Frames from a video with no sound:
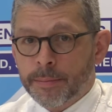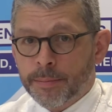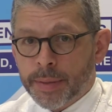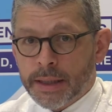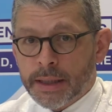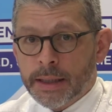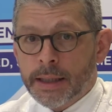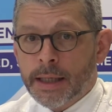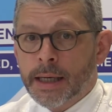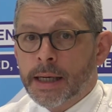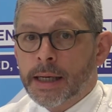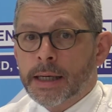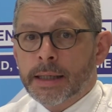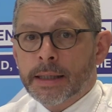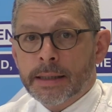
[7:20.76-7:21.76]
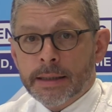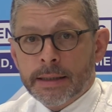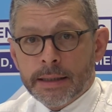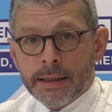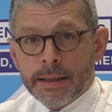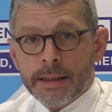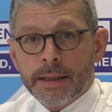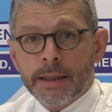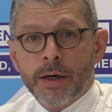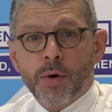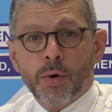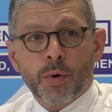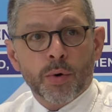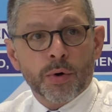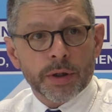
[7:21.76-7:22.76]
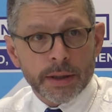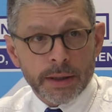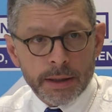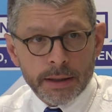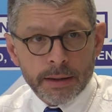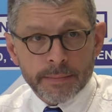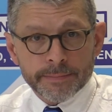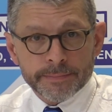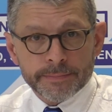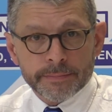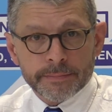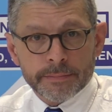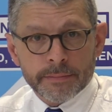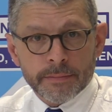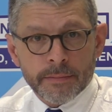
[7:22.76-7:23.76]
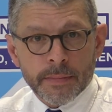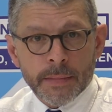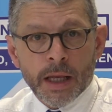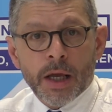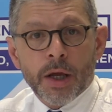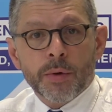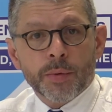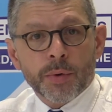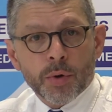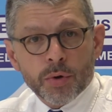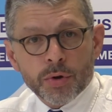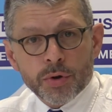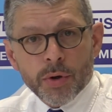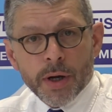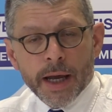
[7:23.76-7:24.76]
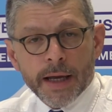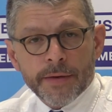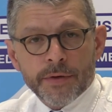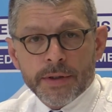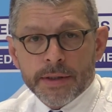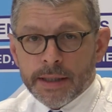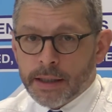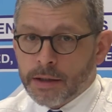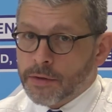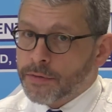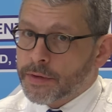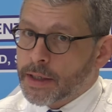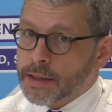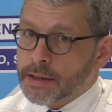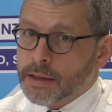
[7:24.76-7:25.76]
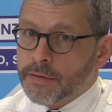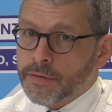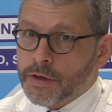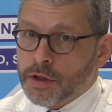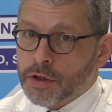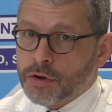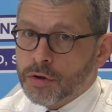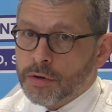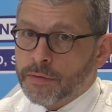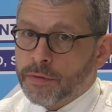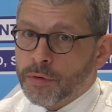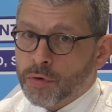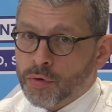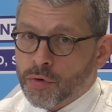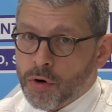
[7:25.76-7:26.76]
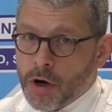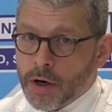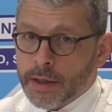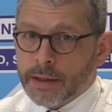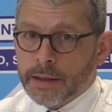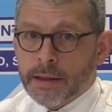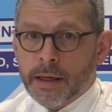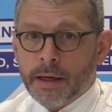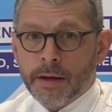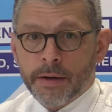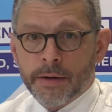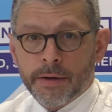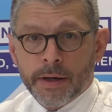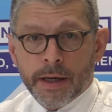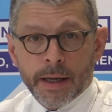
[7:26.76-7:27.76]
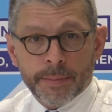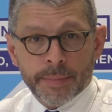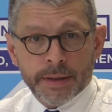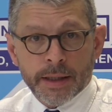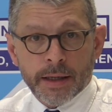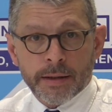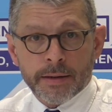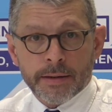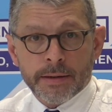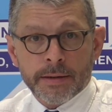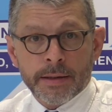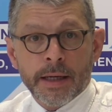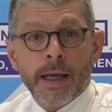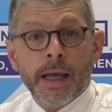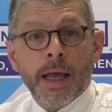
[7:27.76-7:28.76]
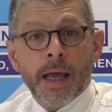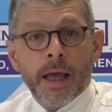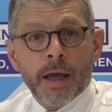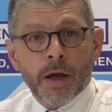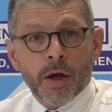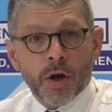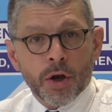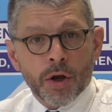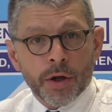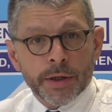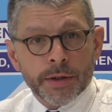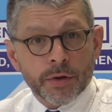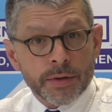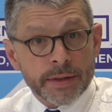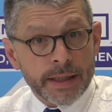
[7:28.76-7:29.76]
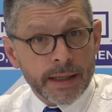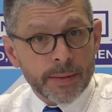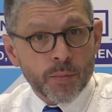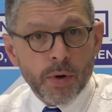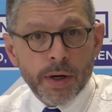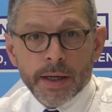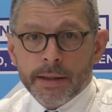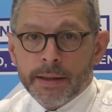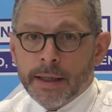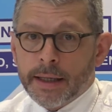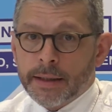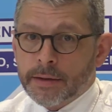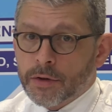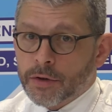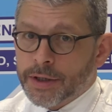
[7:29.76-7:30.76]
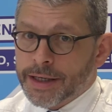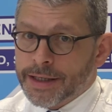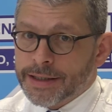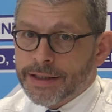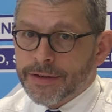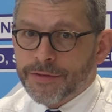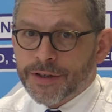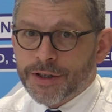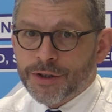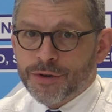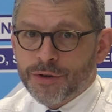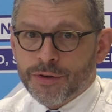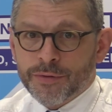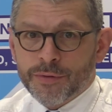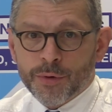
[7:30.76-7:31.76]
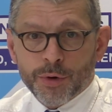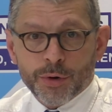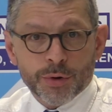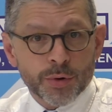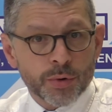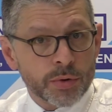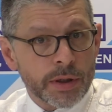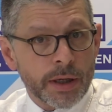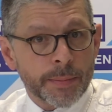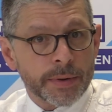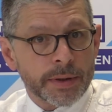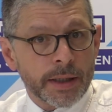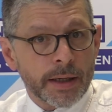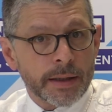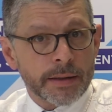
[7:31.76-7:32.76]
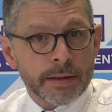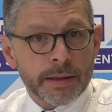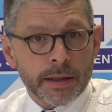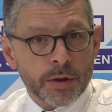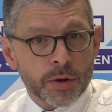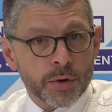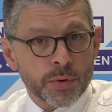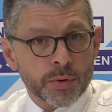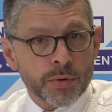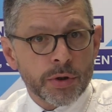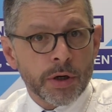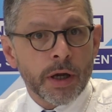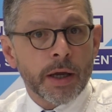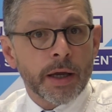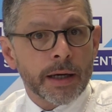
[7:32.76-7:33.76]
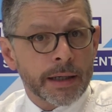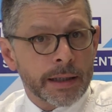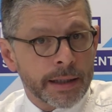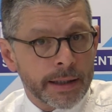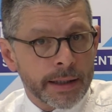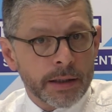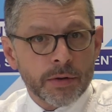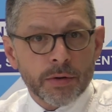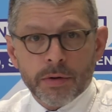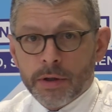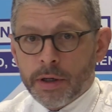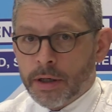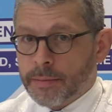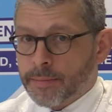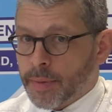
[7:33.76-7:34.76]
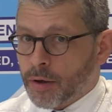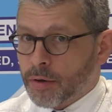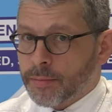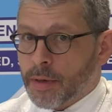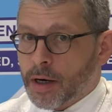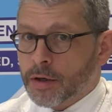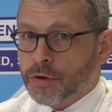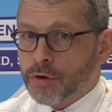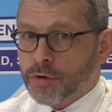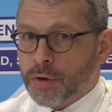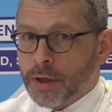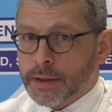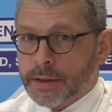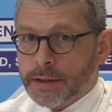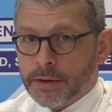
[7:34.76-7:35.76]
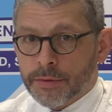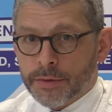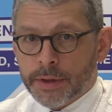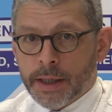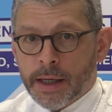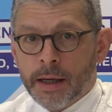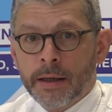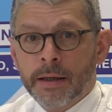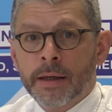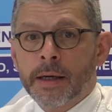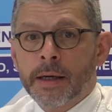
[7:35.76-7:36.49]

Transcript: B, C, or E. We also have a set of case definition for chronic uh, hepatitis. In the same way that the case definition for acute hepatitis include clinical and biomarker criteria,